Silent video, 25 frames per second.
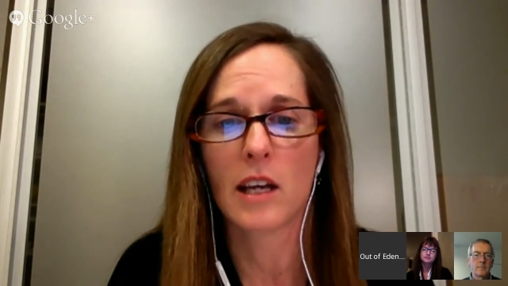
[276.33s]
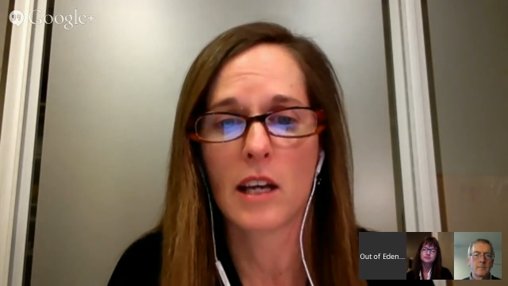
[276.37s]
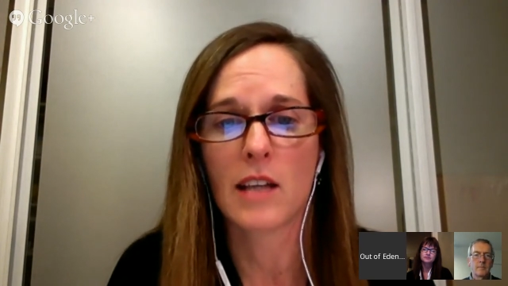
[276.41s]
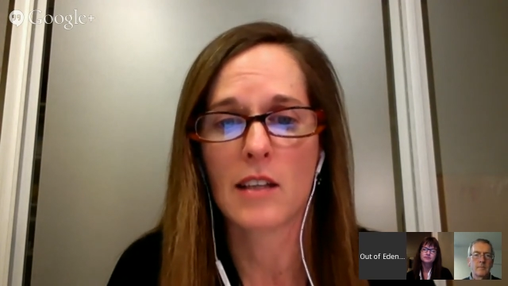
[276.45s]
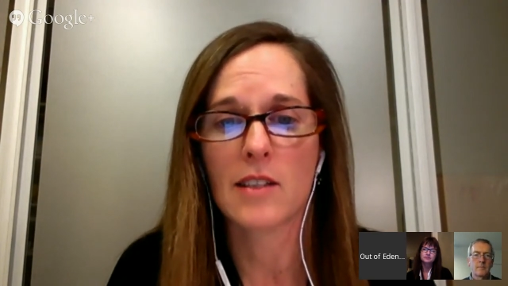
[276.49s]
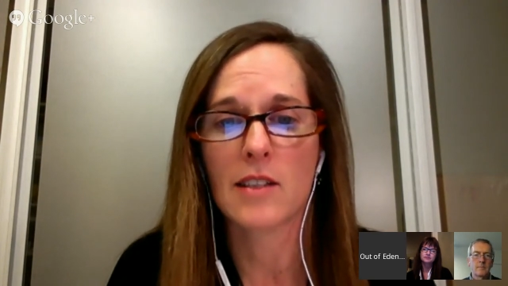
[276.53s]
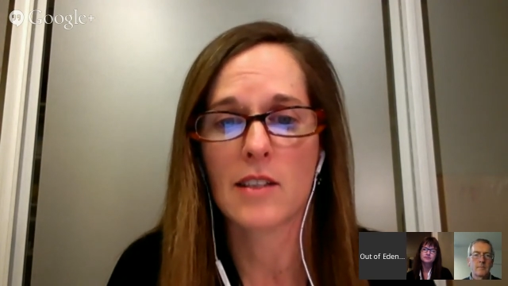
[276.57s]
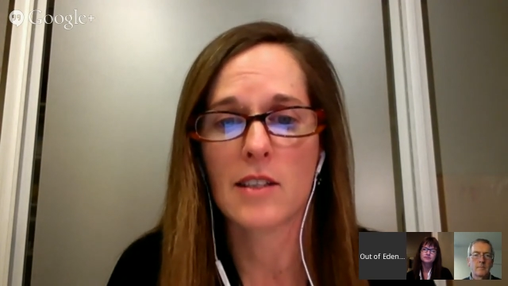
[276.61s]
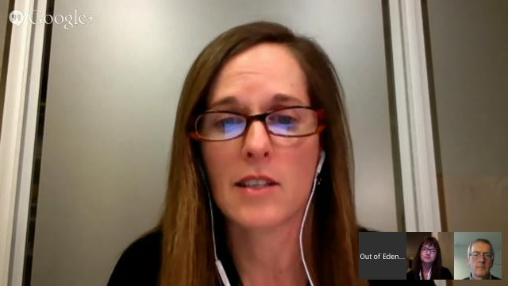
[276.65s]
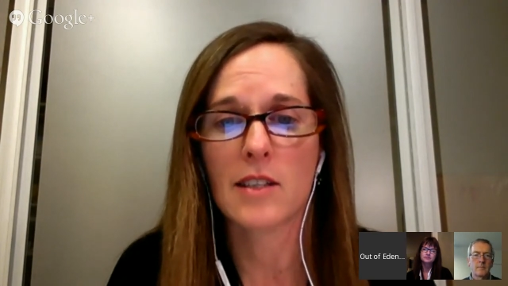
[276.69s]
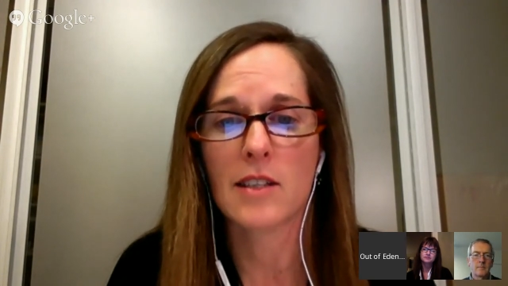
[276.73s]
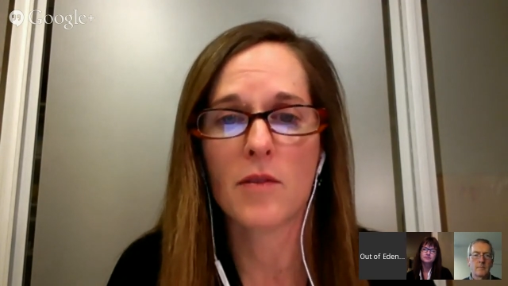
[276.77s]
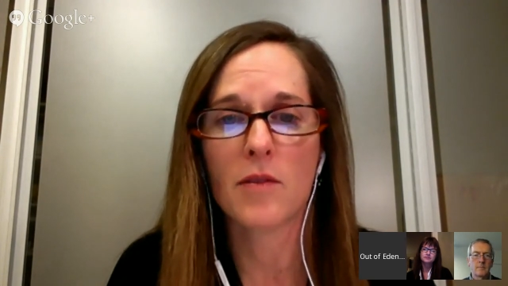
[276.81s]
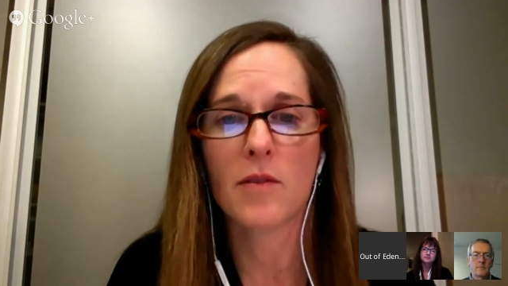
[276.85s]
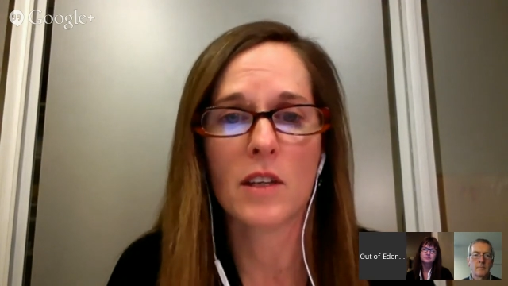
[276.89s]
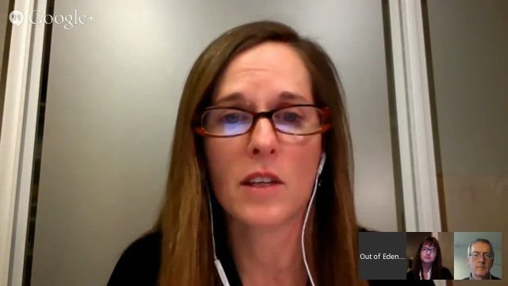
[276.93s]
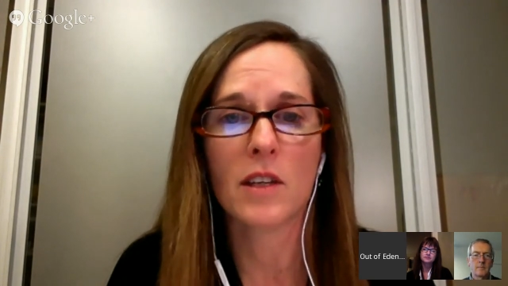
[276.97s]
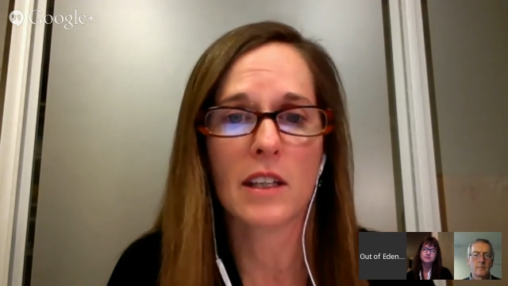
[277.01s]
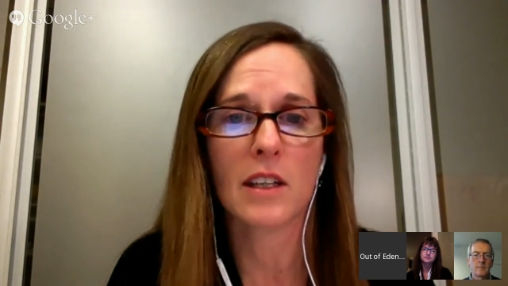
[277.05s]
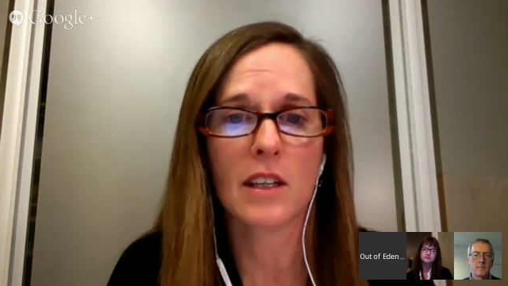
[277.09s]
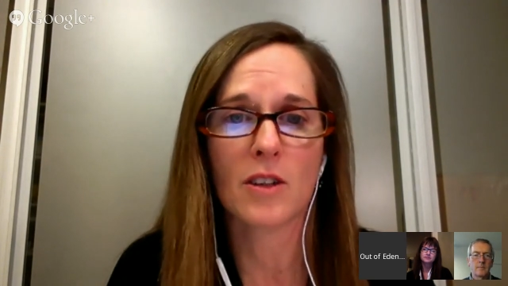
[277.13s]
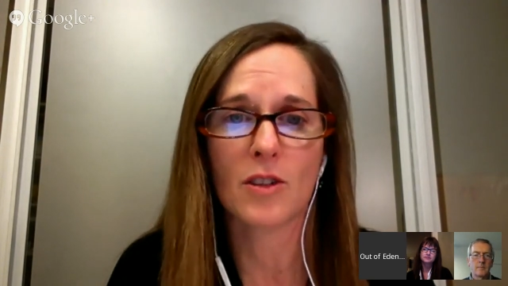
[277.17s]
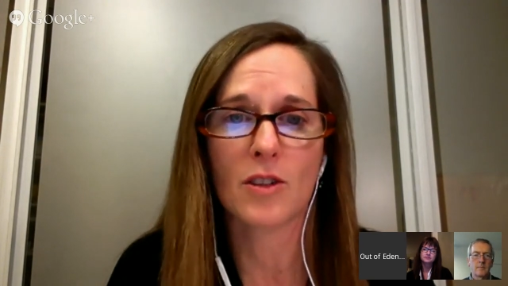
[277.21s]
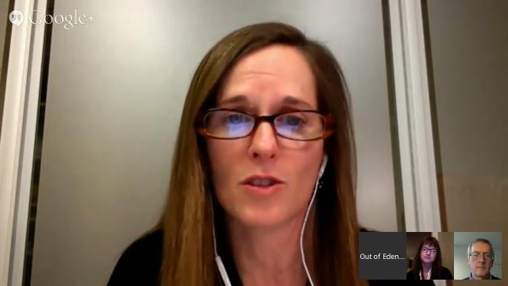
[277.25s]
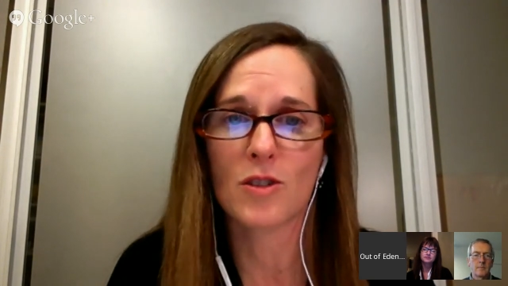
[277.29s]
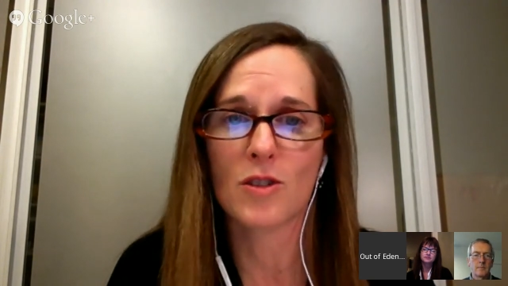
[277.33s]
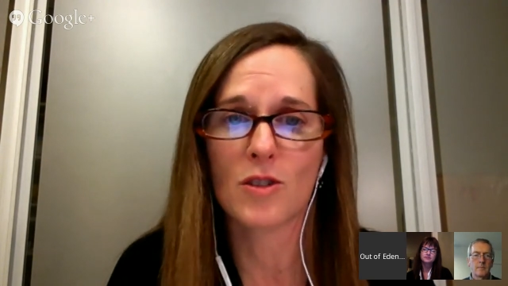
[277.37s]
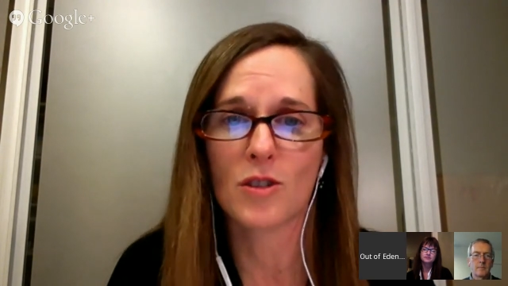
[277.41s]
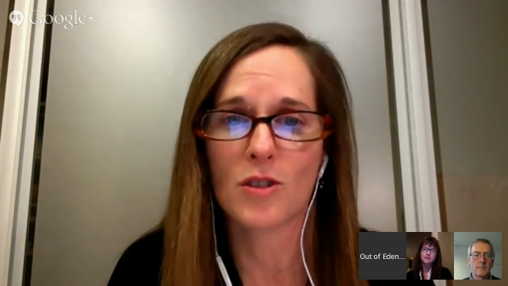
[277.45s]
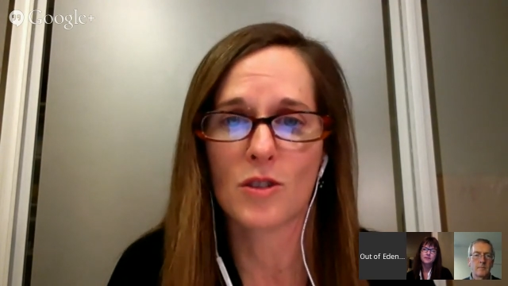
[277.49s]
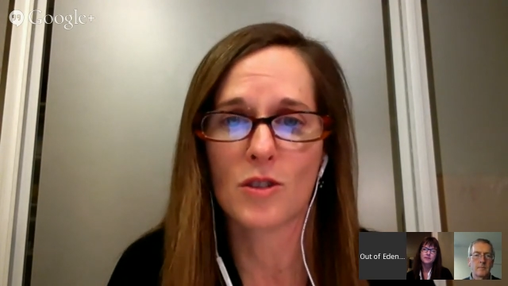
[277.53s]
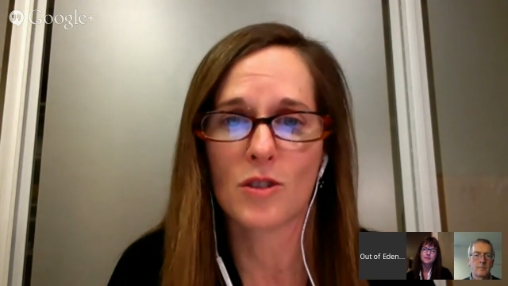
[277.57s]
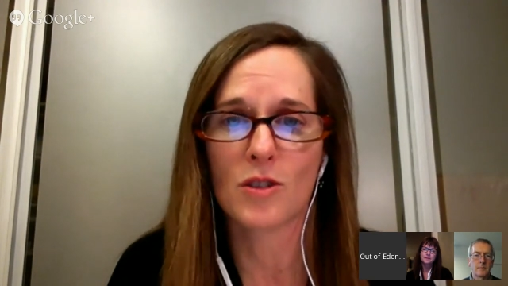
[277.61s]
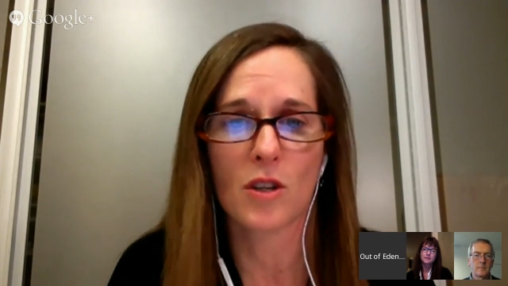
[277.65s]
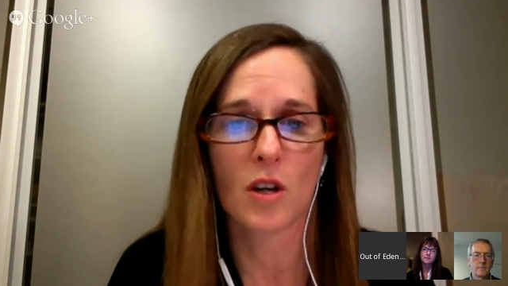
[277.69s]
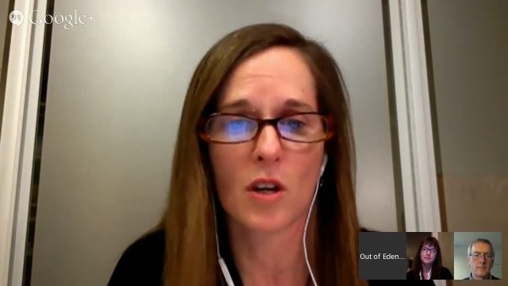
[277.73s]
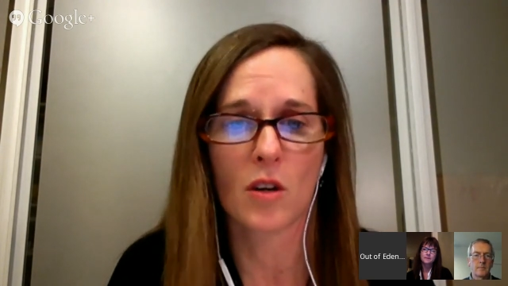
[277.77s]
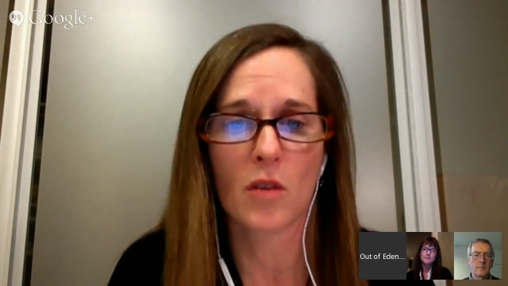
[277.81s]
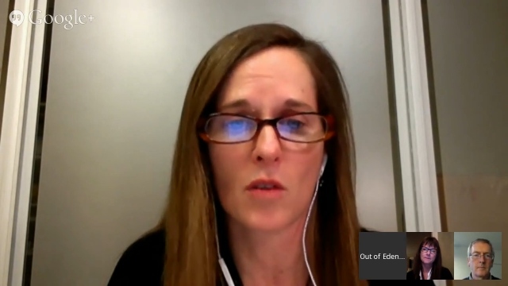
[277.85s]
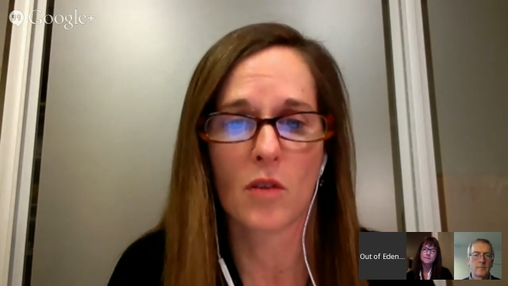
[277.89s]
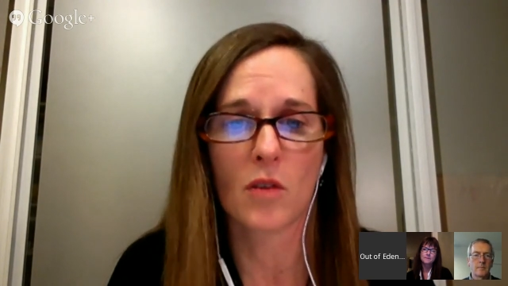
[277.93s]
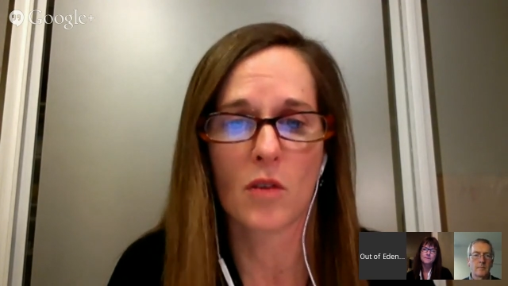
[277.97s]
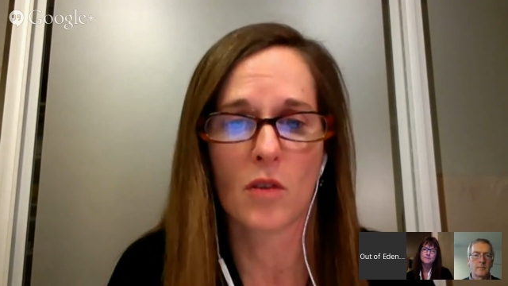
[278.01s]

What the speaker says: 7 years or so.